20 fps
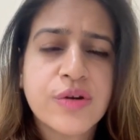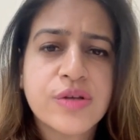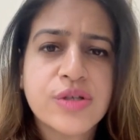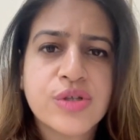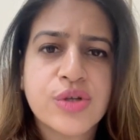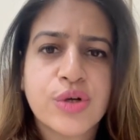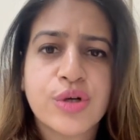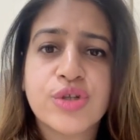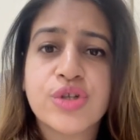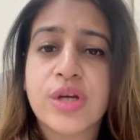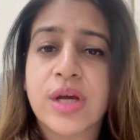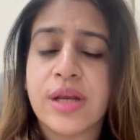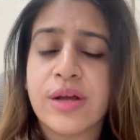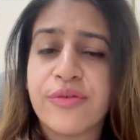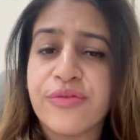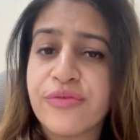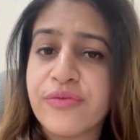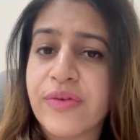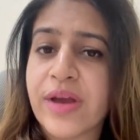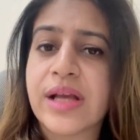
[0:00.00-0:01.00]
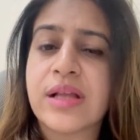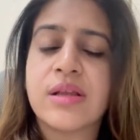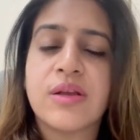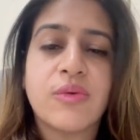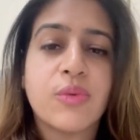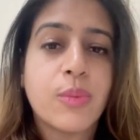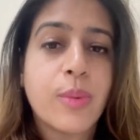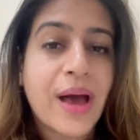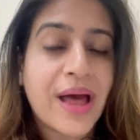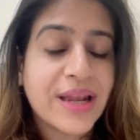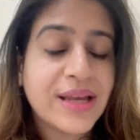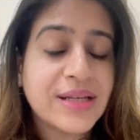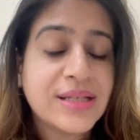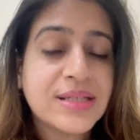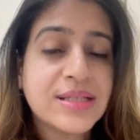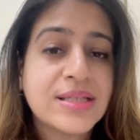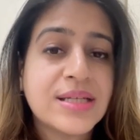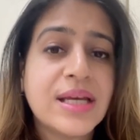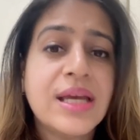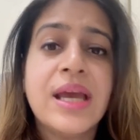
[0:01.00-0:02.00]
research can affect the
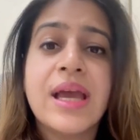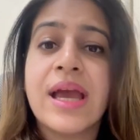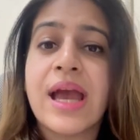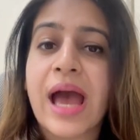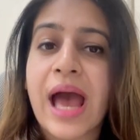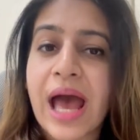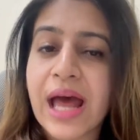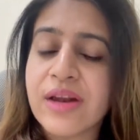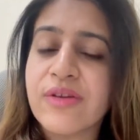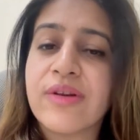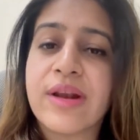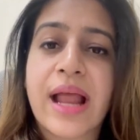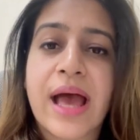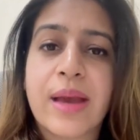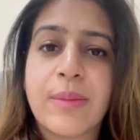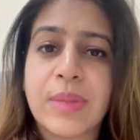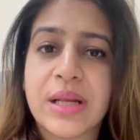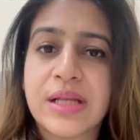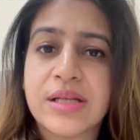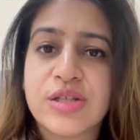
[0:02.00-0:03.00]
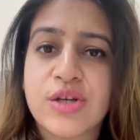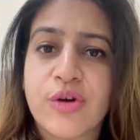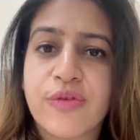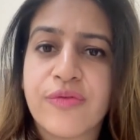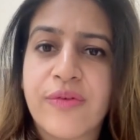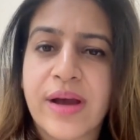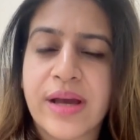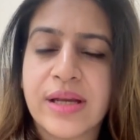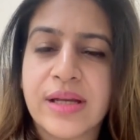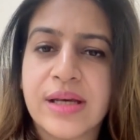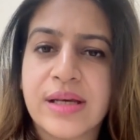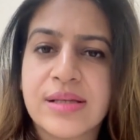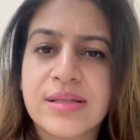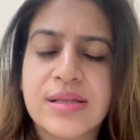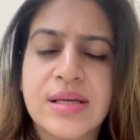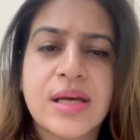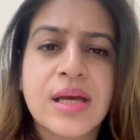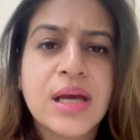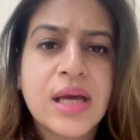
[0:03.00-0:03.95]
validity and reliability of findings.